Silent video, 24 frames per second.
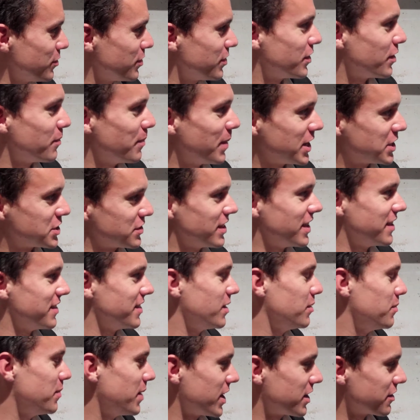they make sure that
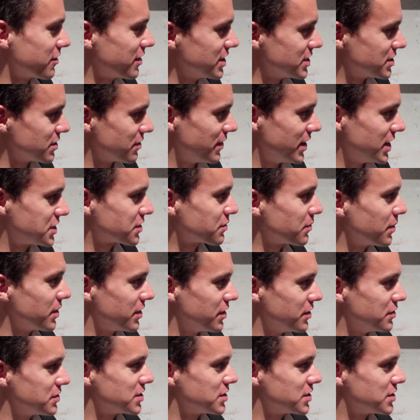they make a reservation with you.